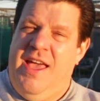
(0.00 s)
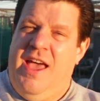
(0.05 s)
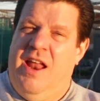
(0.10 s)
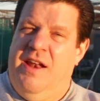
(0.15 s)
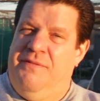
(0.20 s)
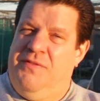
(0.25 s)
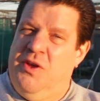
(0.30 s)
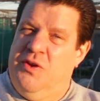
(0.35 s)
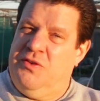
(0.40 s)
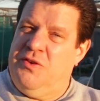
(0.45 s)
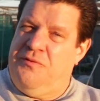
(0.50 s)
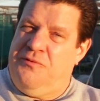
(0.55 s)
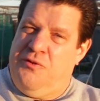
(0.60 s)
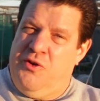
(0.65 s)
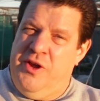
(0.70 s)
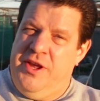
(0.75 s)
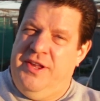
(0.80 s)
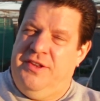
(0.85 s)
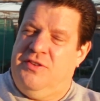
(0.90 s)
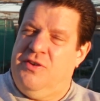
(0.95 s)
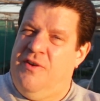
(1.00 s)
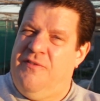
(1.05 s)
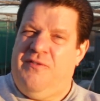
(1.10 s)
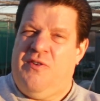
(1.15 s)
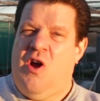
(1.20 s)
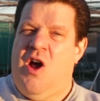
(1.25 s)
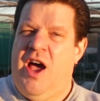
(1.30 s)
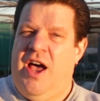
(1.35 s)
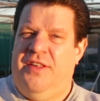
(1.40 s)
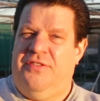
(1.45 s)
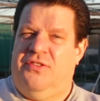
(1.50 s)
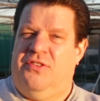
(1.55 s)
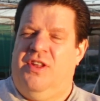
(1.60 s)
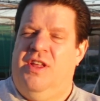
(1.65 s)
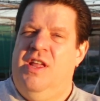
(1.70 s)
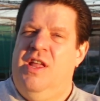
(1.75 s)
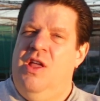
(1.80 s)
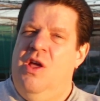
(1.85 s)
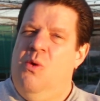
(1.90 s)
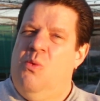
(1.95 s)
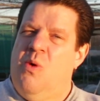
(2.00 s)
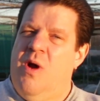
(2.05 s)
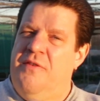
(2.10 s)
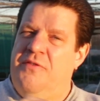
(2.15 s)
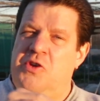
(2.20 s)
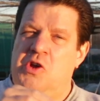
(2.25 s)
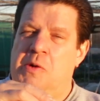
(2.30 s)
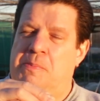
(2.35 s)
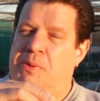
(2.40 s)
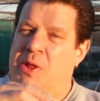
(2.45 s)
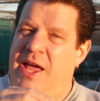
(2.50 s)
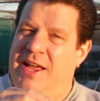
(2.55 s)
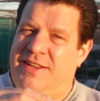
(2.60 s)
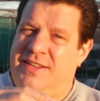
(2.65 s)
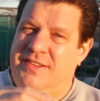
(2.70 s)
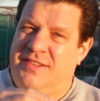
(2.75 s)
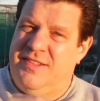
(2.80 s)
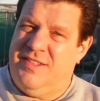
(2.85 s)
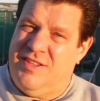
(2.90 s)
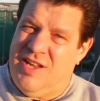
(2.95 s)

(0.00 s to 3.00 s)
And if there's a freeze or a frost, wherever your plant is